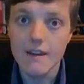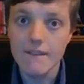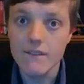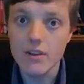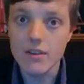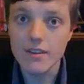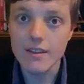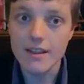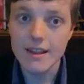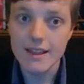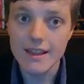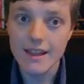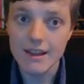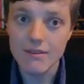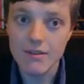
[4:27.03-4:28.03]

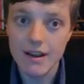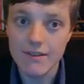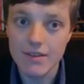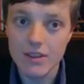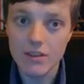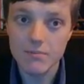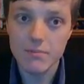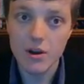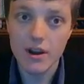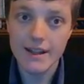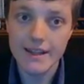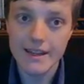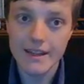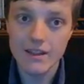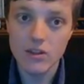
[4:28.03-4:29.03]
have a
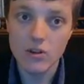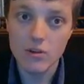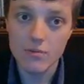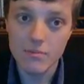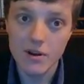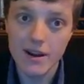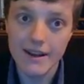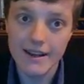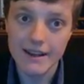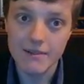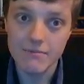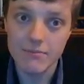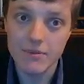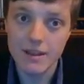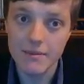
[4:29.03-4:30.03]

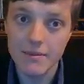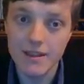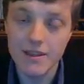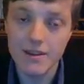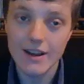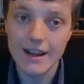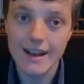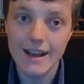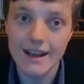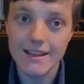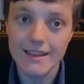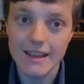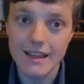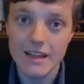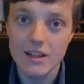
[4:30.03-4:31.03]
non-binding plebiscite
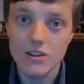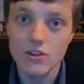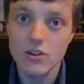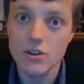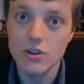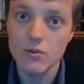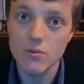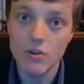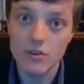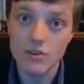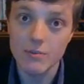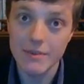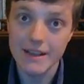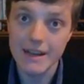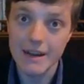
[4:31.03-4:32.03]
asking, do you want
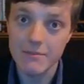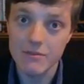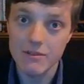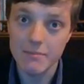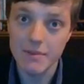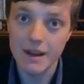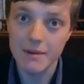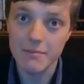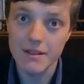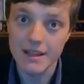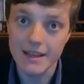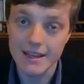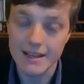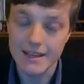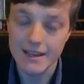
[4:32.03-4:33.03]
to become a
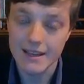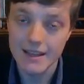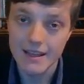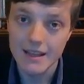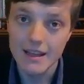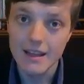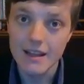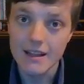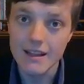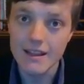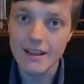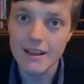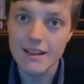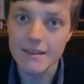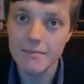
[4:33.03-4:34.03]
republic?
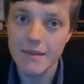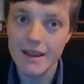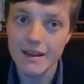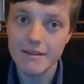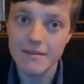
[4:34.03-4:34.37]
This would